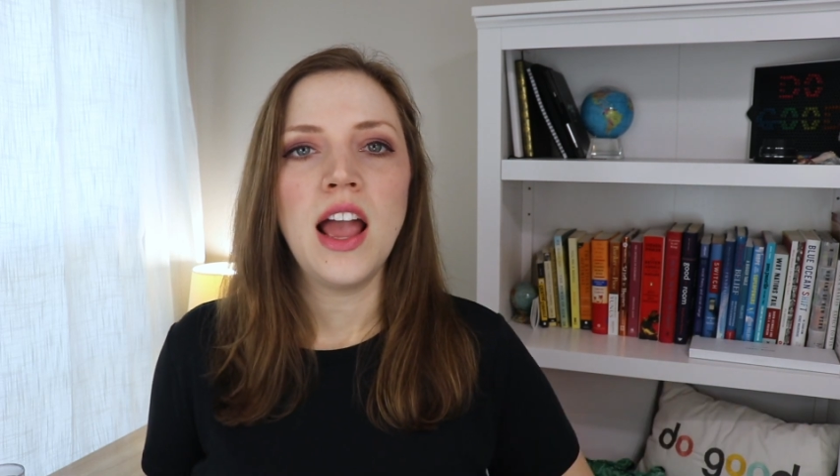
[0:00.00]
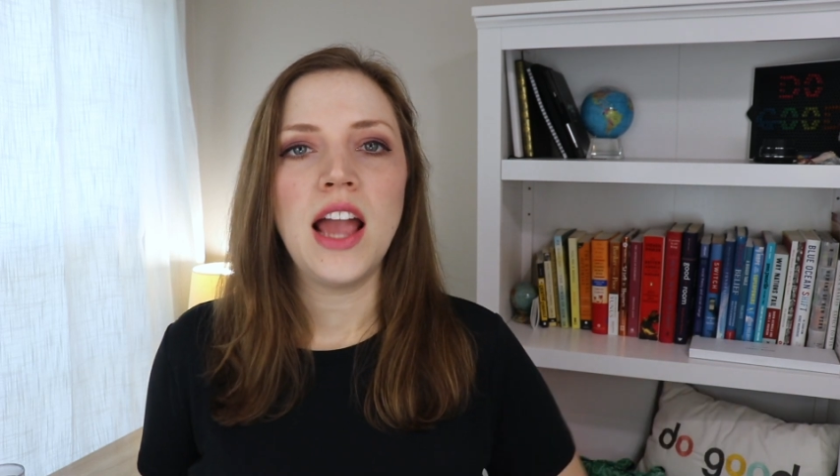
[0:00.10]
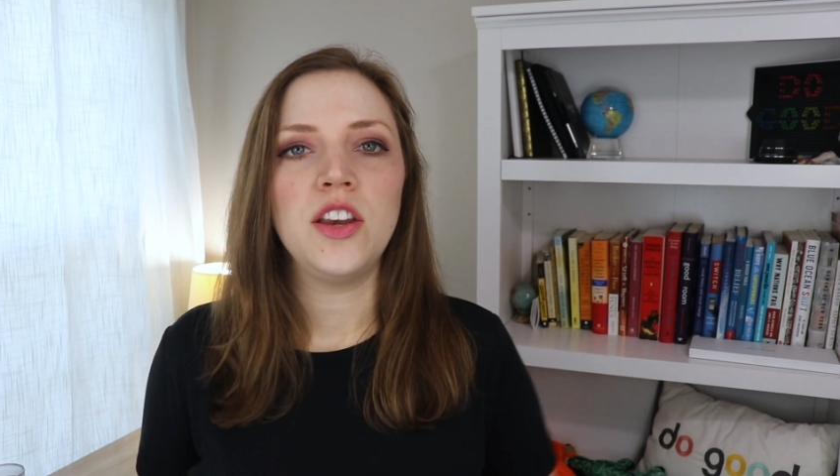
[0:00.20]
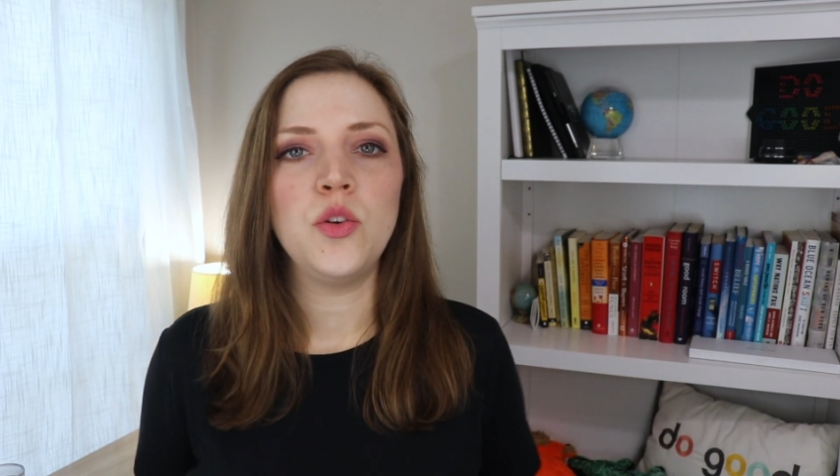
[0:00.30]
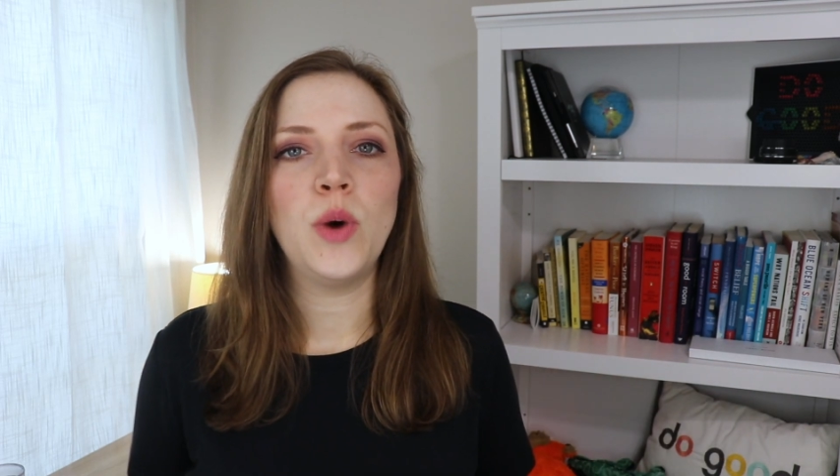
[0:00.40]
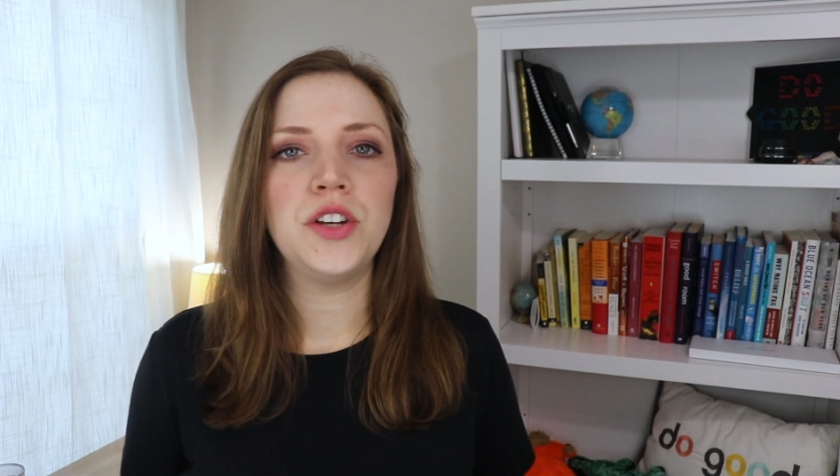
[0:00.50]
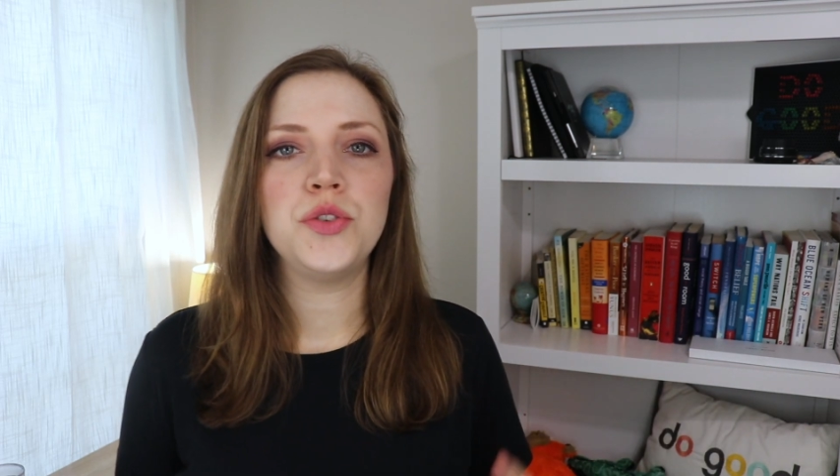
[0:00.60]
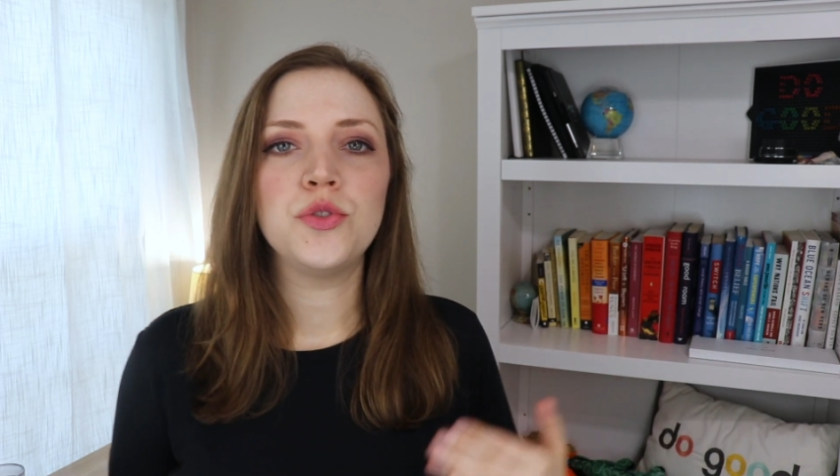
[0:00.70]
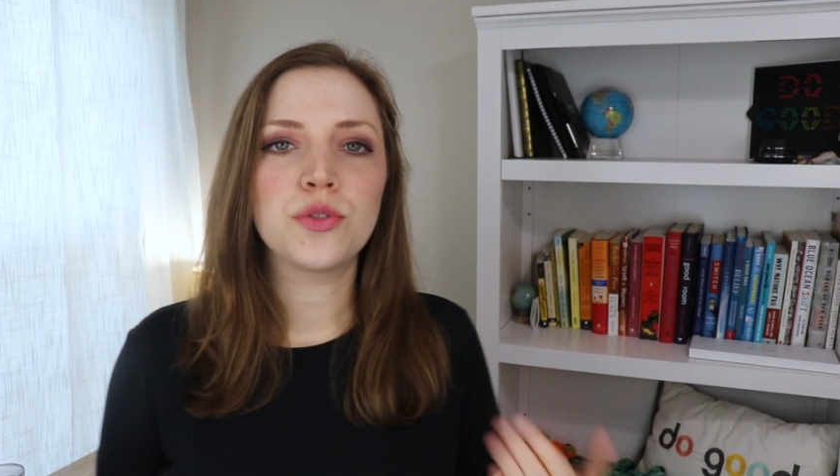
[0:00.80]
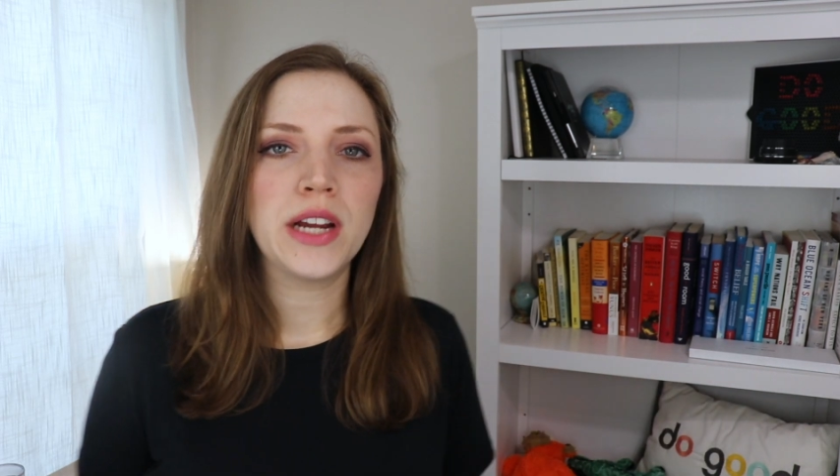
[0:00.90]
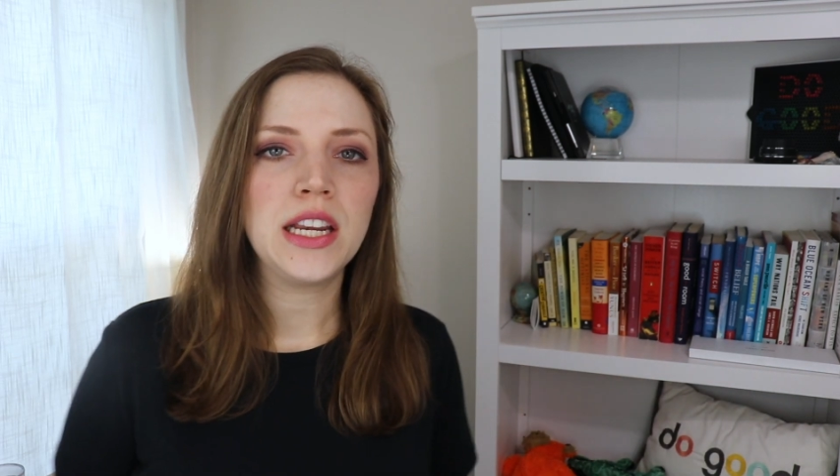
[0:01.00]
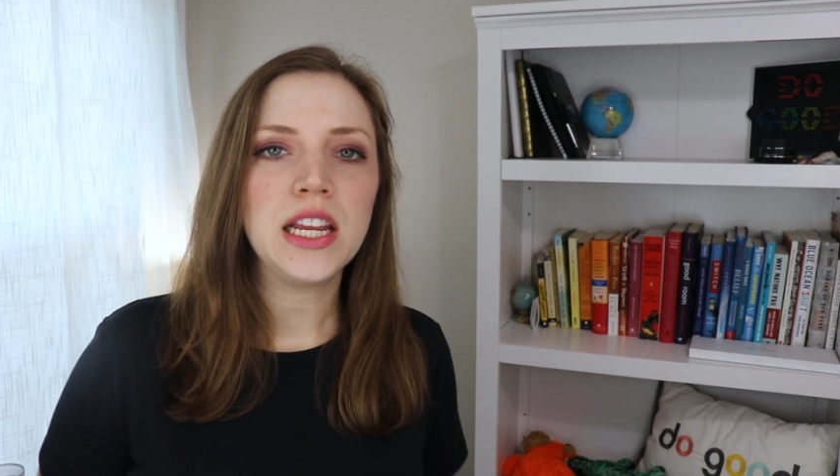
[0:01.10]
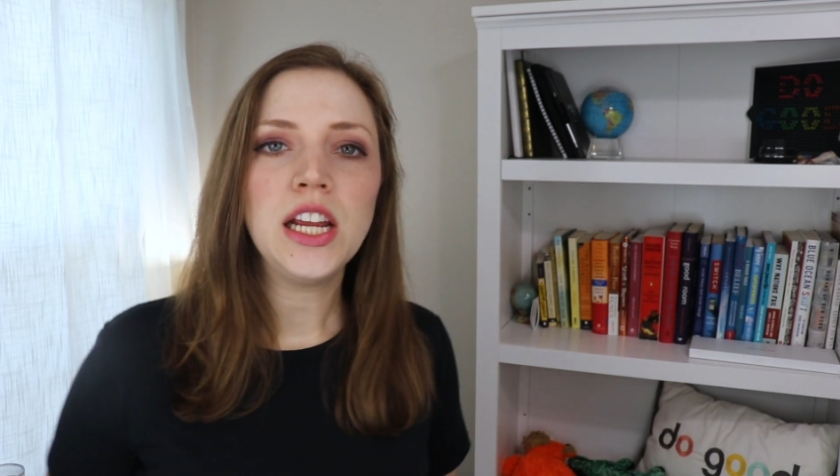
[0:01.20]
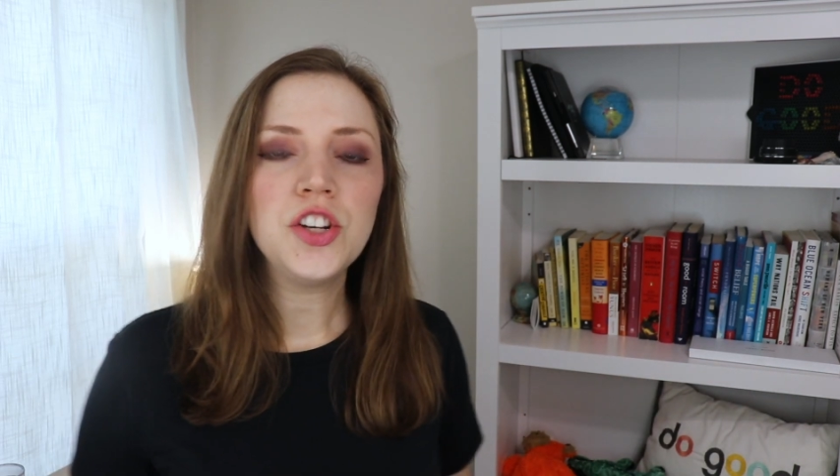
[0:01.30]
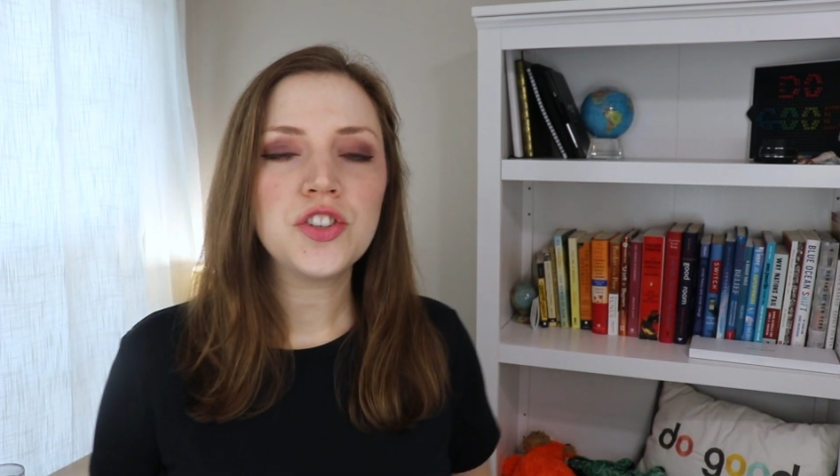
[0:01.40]
And you want to
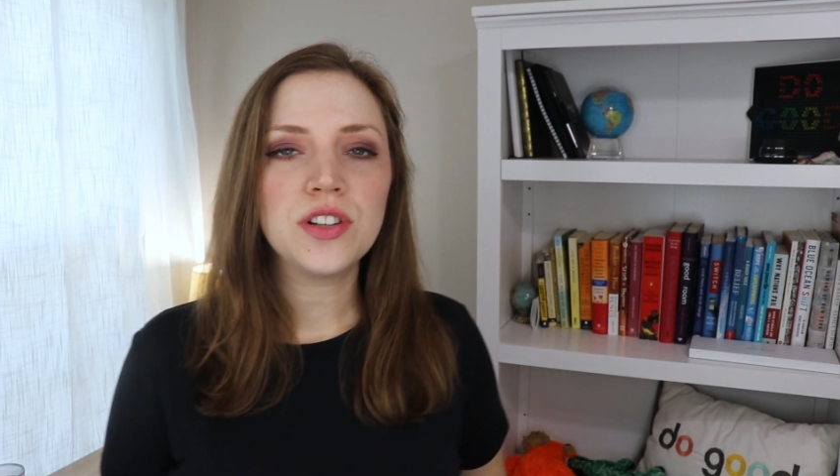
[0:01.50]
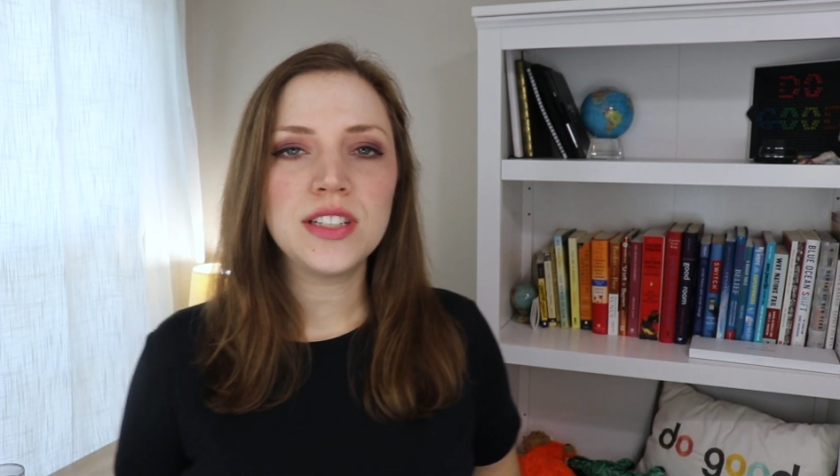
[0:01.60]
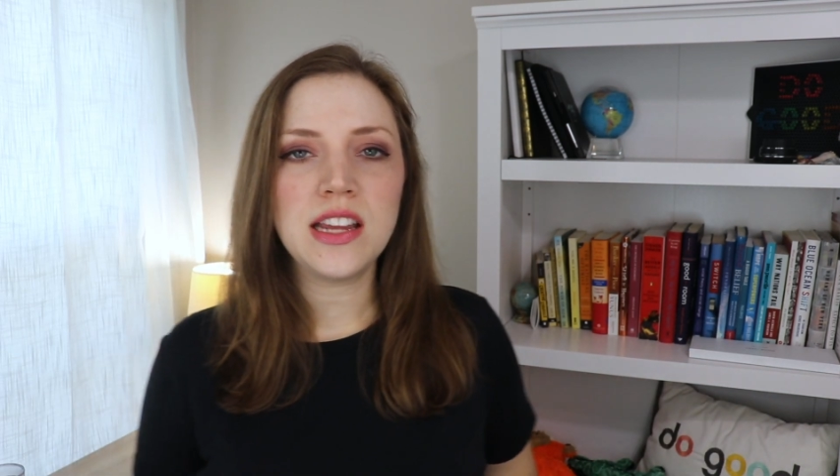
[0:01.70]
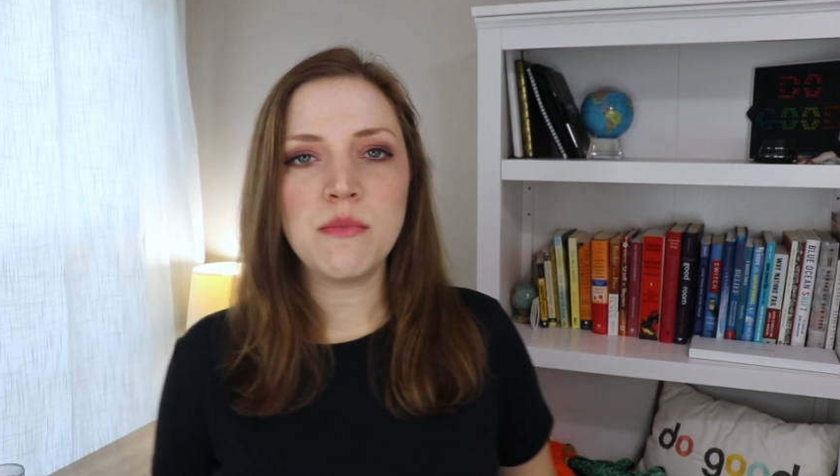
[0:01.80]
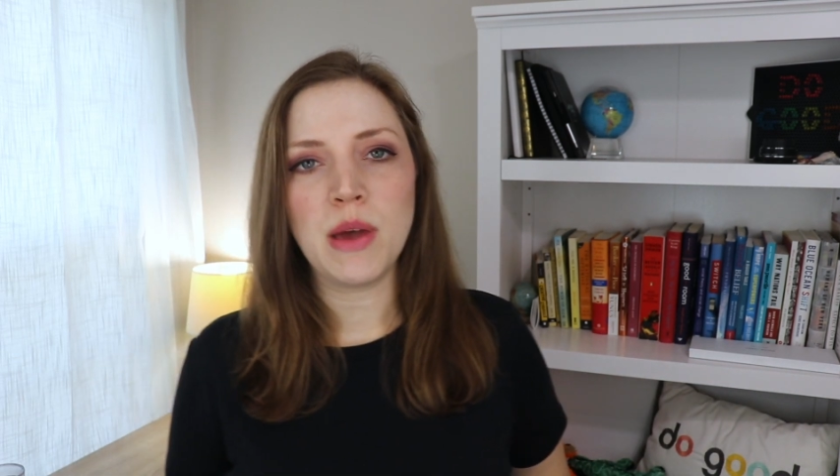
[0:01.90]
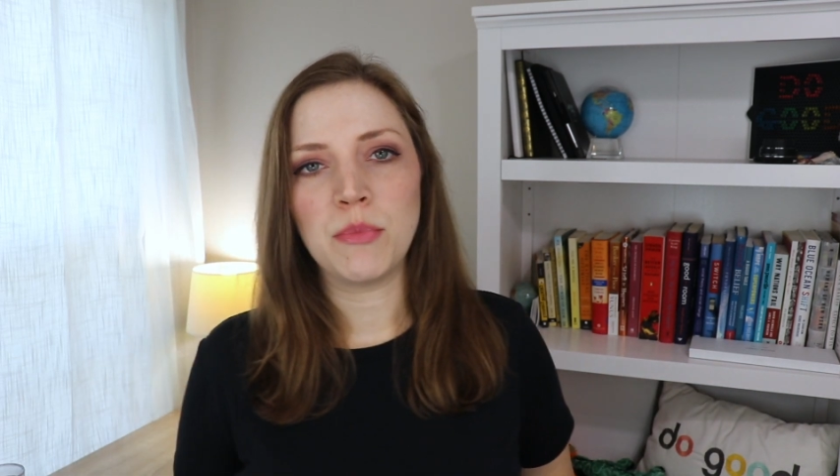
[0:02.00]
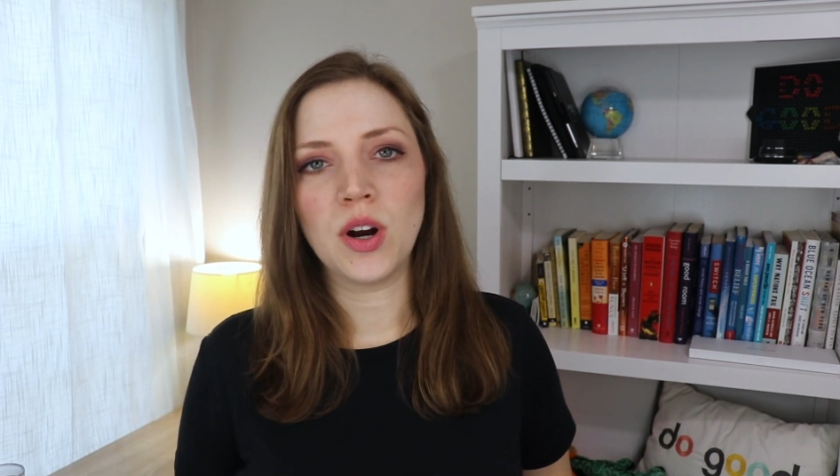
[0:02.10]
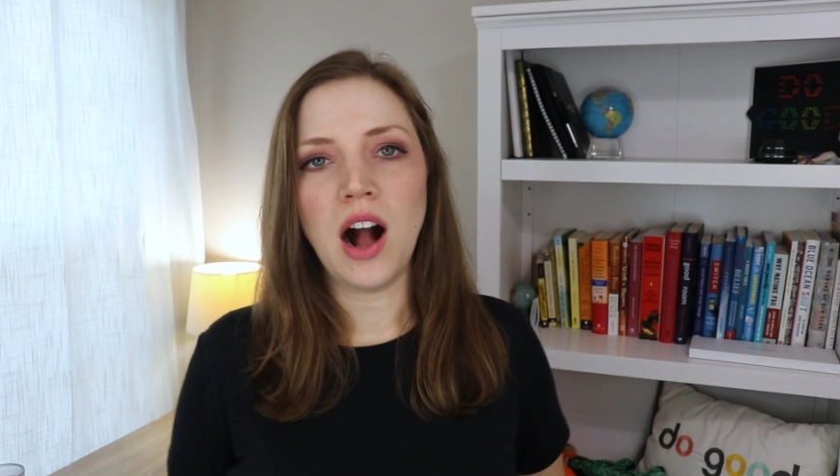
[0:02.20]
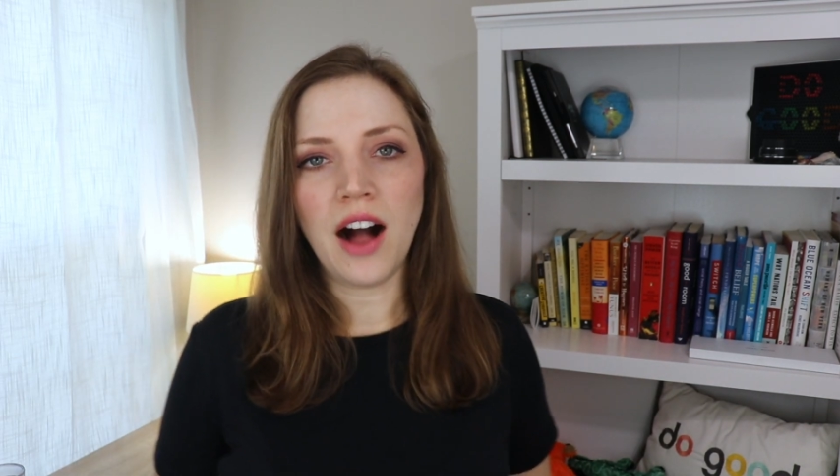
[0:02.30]
train each team member